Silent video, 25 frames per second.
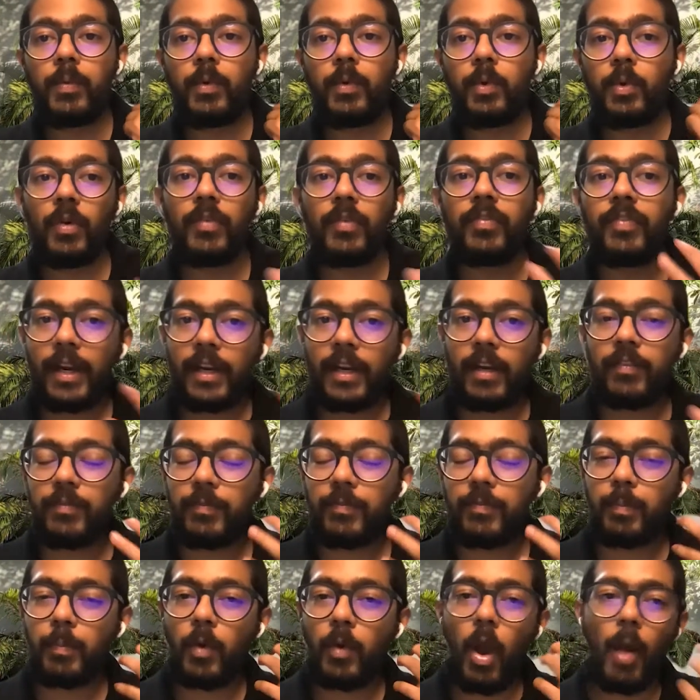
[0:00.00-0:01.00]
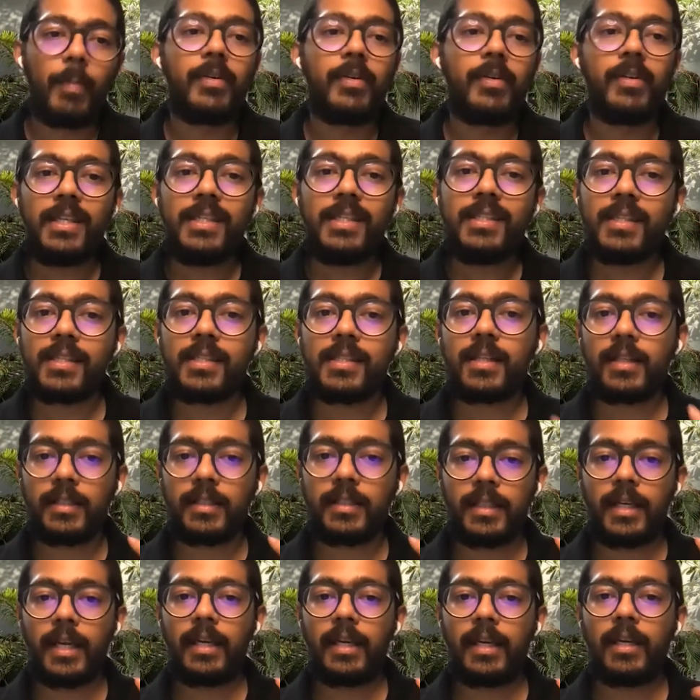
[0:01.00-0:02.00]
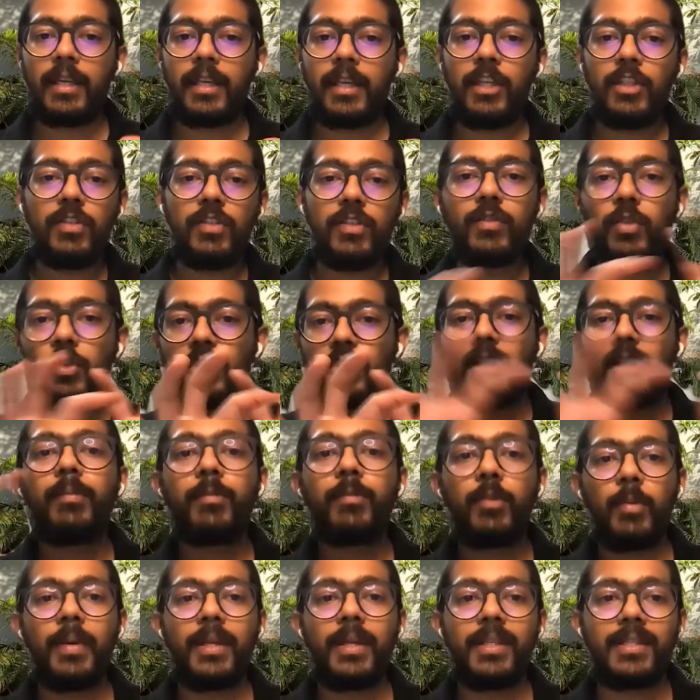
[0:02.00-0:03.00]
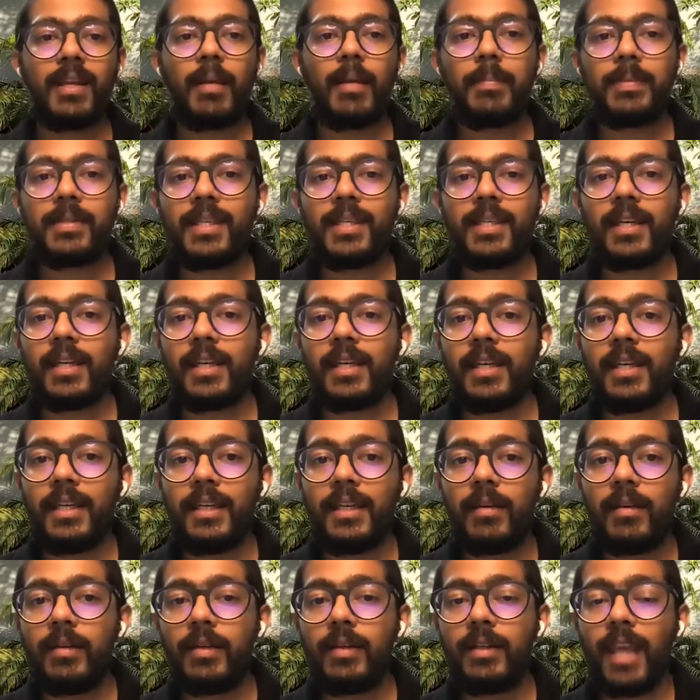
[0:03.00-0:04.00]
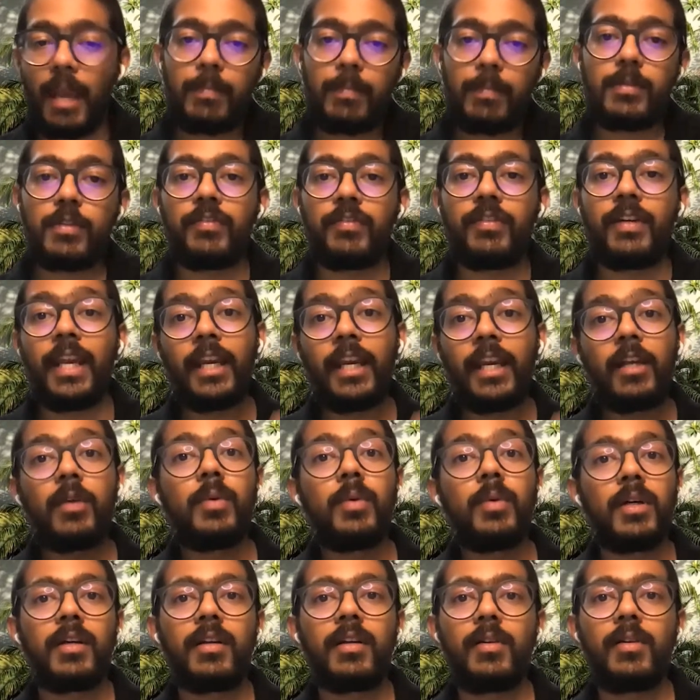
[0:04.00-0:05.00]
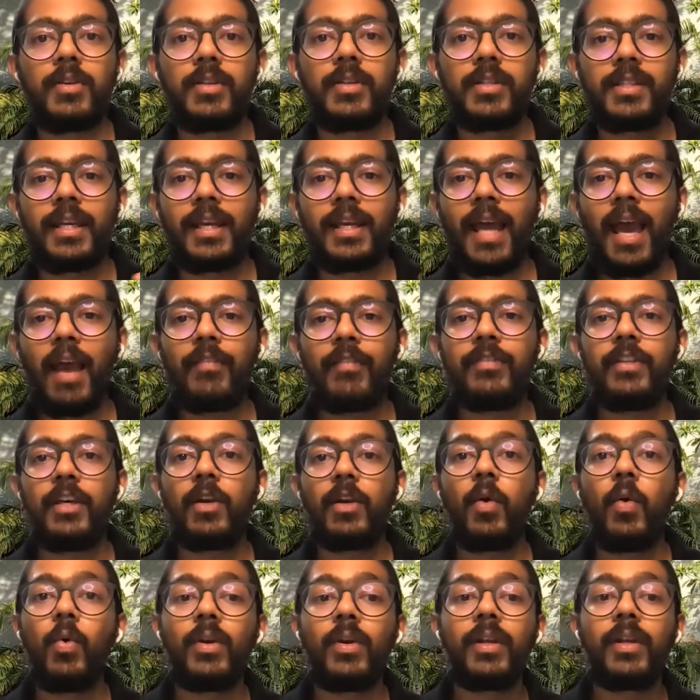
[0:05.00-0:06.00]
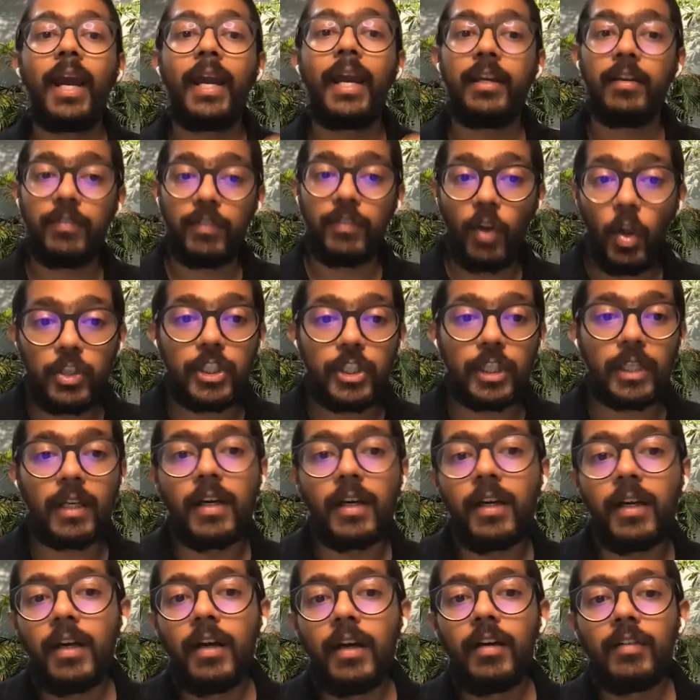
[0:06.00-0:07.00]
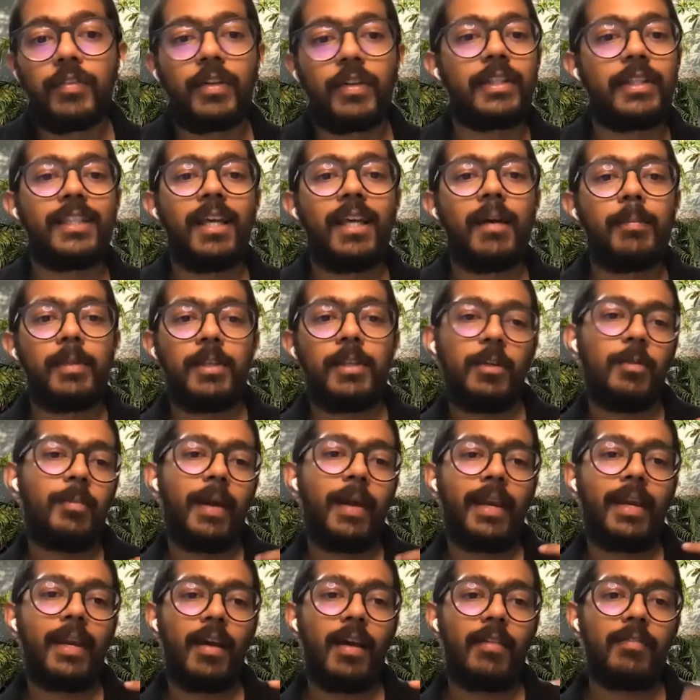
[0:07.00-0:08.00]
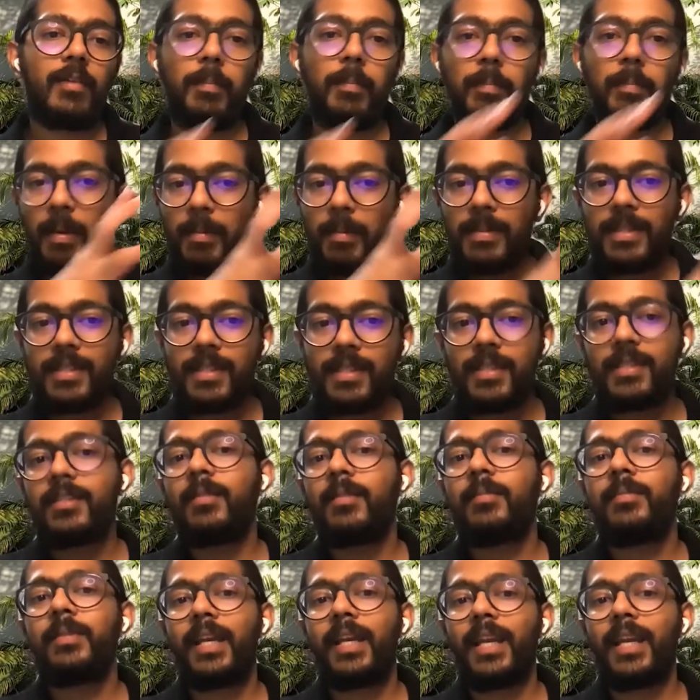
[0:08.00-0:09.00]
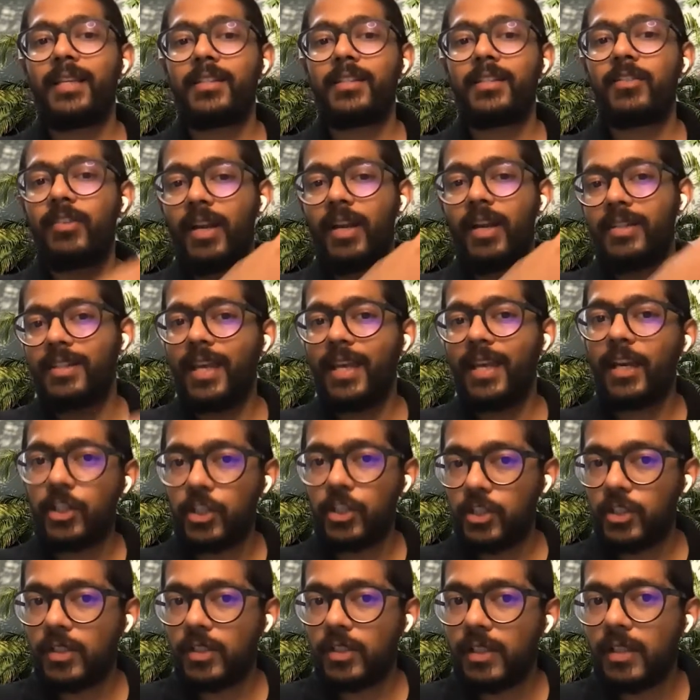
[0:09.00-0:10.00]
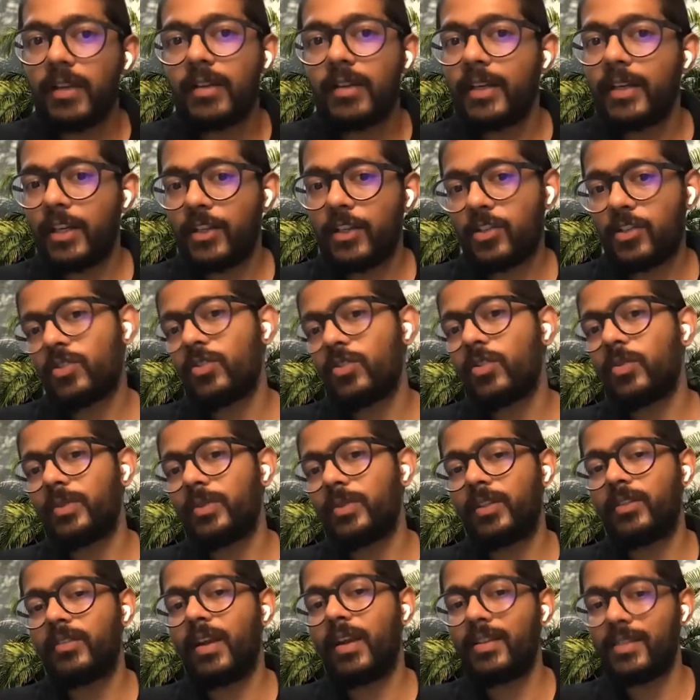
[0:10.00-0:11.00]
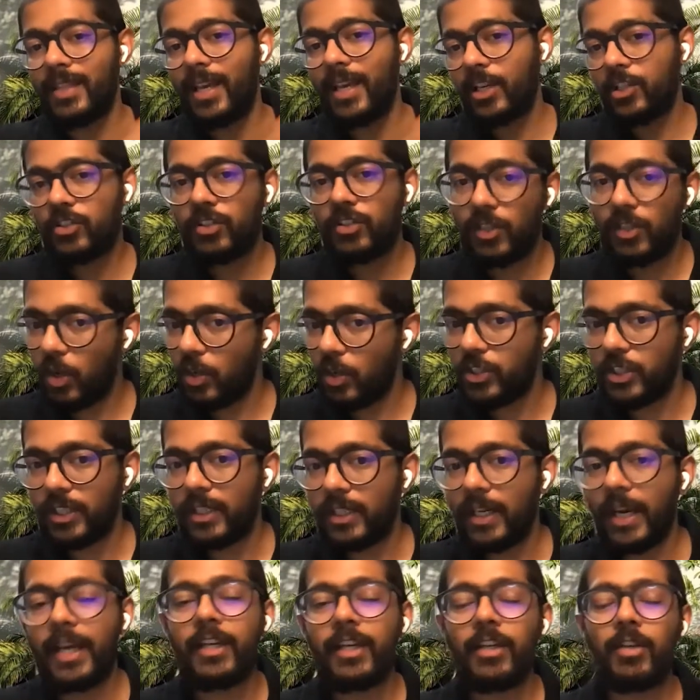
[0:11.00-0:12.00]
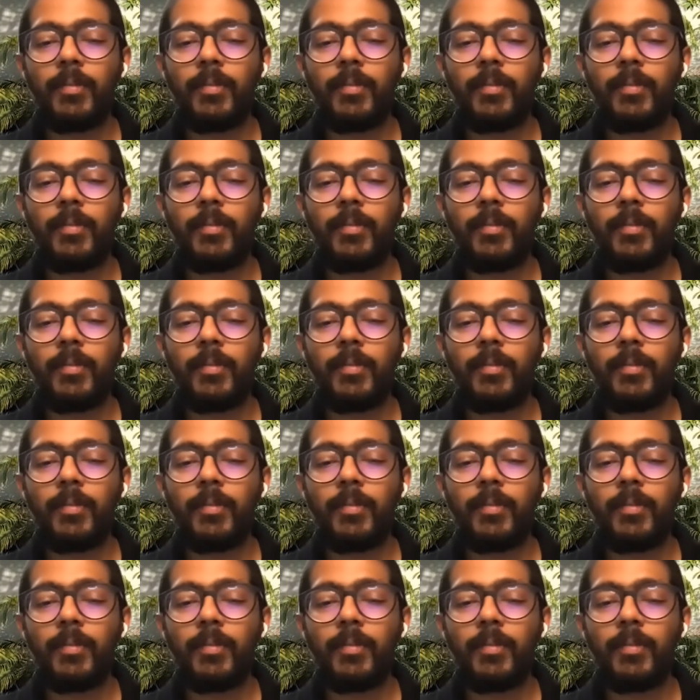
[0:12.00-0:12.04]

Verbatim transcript: Two of kind of common reasons are that each of those subdomains represent types of data workloads that have their own kind of logic. For example, you might have a payment system that has a transactional data store, transactional logic, right?